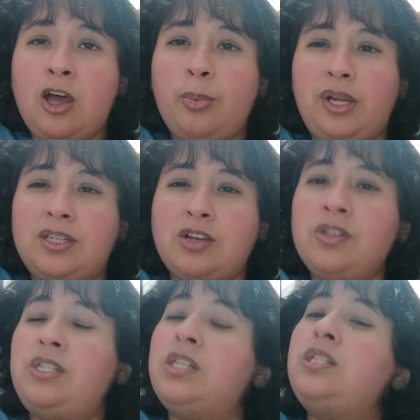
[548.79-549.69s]
but it's
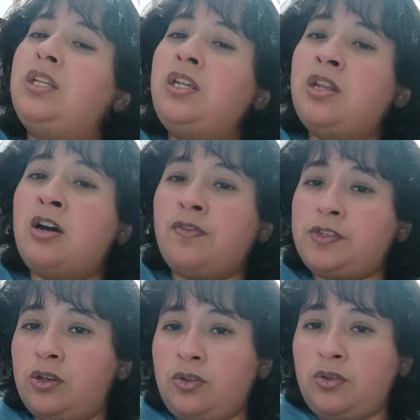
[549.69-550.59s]
consistent enough
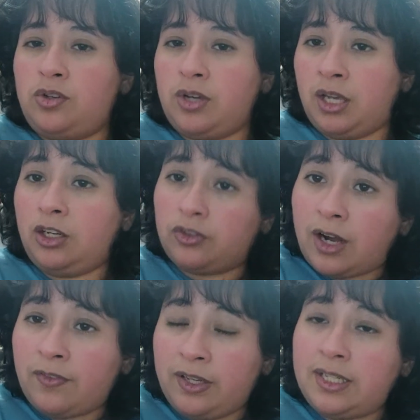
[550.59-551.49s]
so that you can
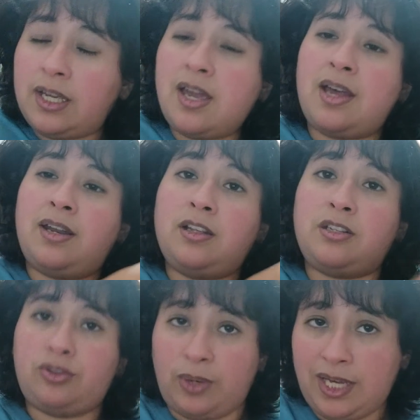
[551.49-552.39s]
grab it and
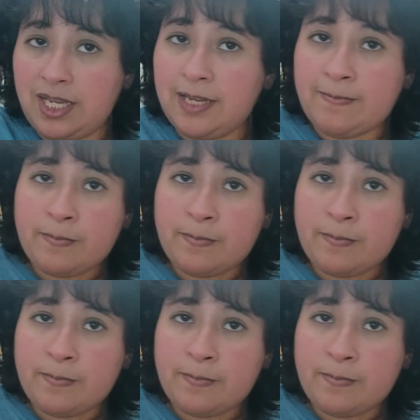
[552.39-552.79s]
swing it.